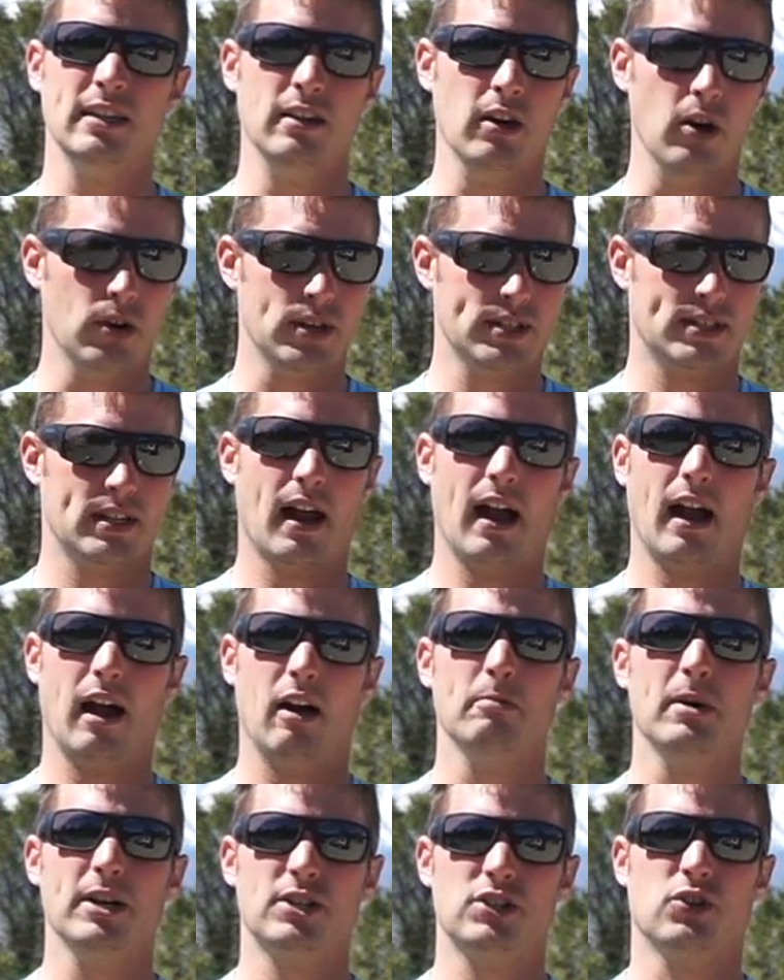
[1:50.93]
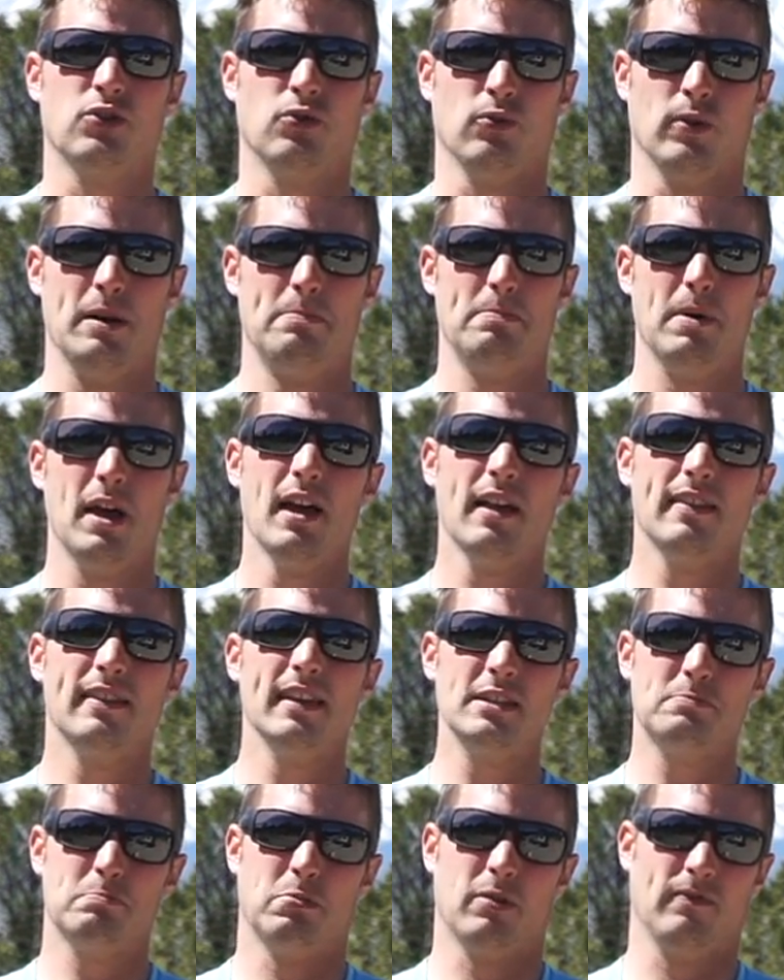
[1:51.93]
noticed how much grip
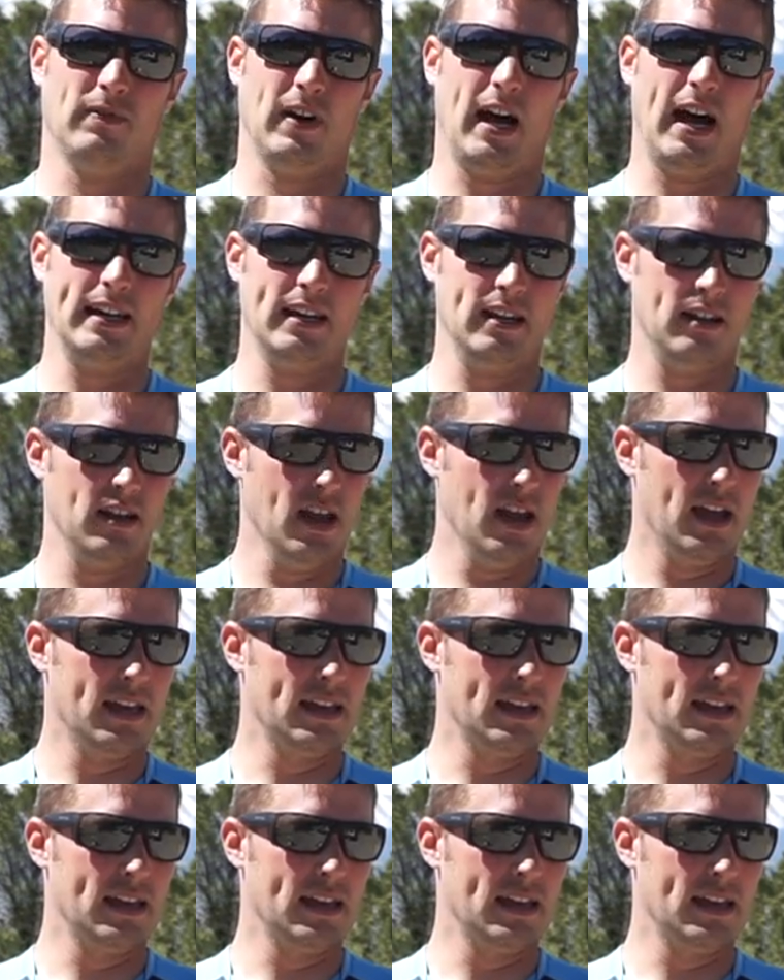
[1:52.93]
these provided,